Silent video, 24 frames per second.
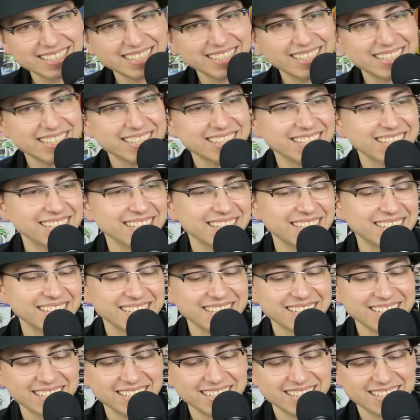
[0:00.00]

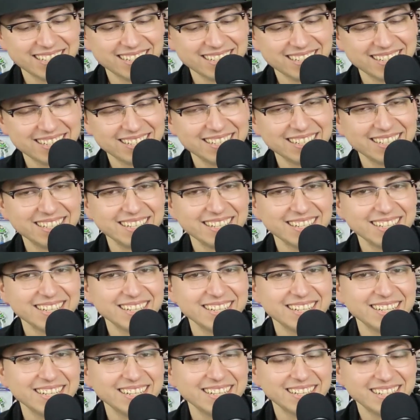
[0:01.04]

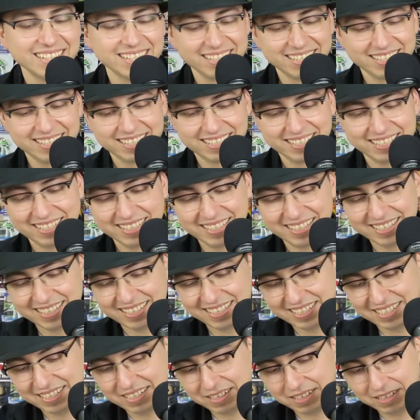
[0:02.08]

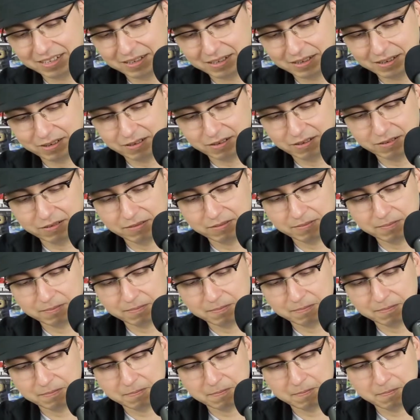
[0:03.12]

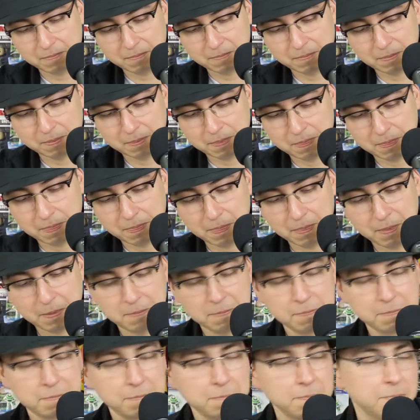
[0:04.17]

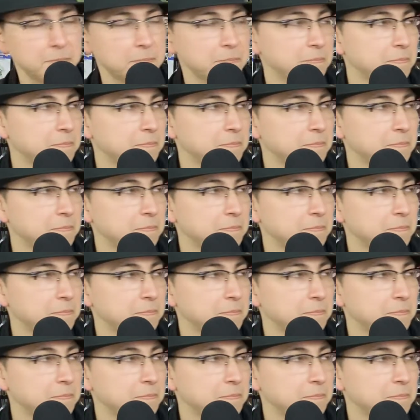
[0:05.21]
This person isn't speaking.